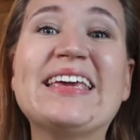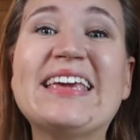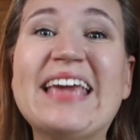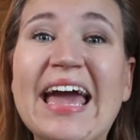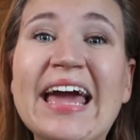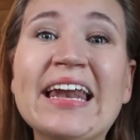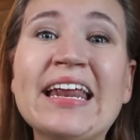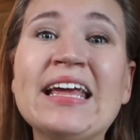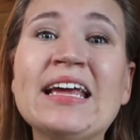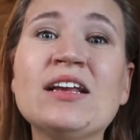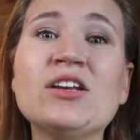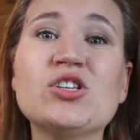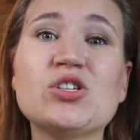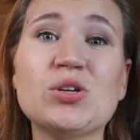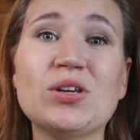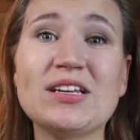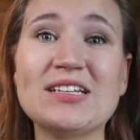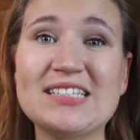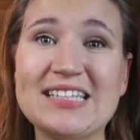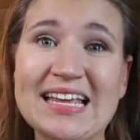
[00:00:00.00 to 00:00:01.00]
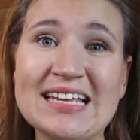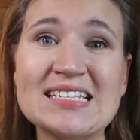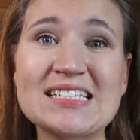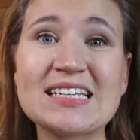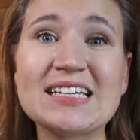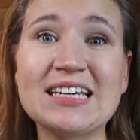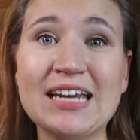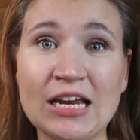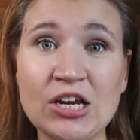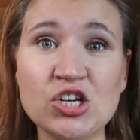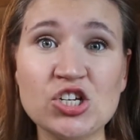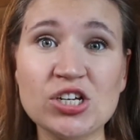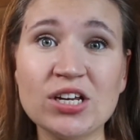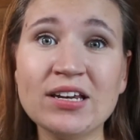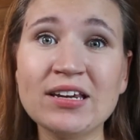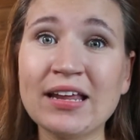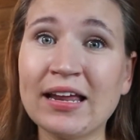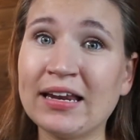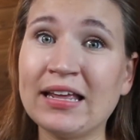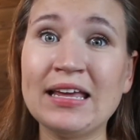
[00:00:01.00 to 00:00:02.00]
getting to the
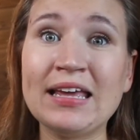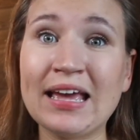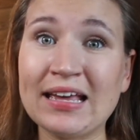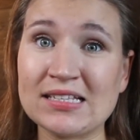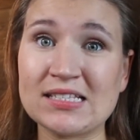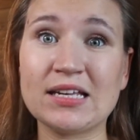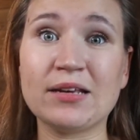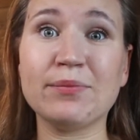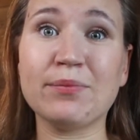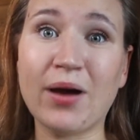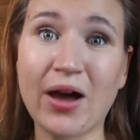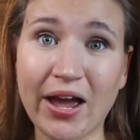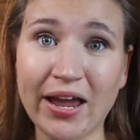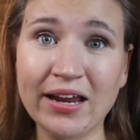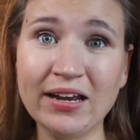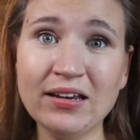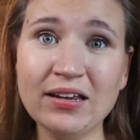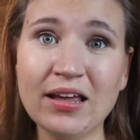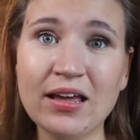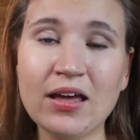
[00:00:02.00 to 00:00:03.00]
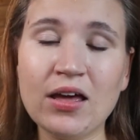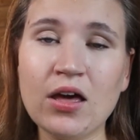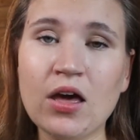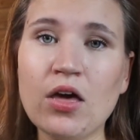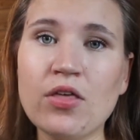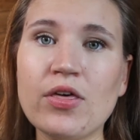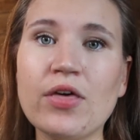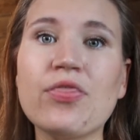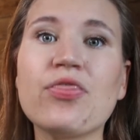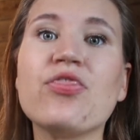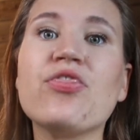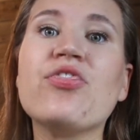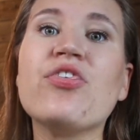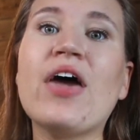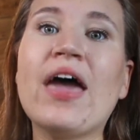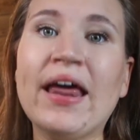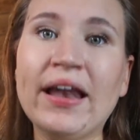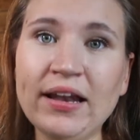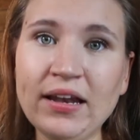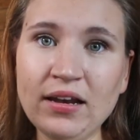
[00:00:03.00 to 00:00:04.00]
destination that he has in mind, that
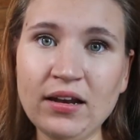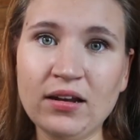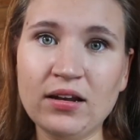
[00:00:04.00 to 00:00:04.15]
then